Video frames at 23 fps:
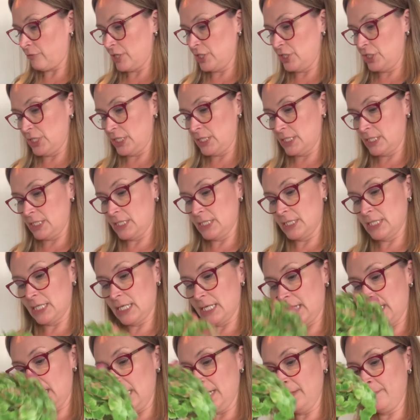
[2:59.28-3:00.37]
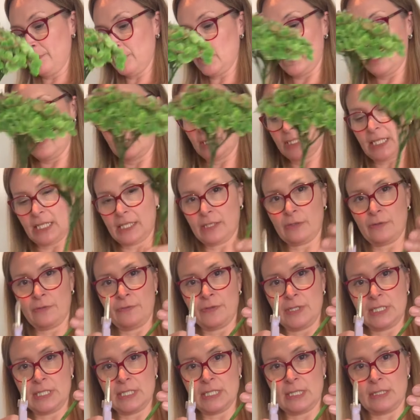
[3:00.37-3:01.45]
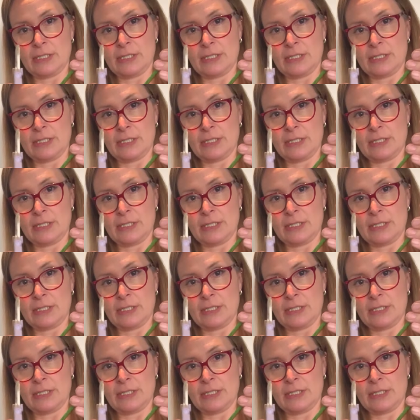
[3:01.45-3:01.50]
in today, and take off these little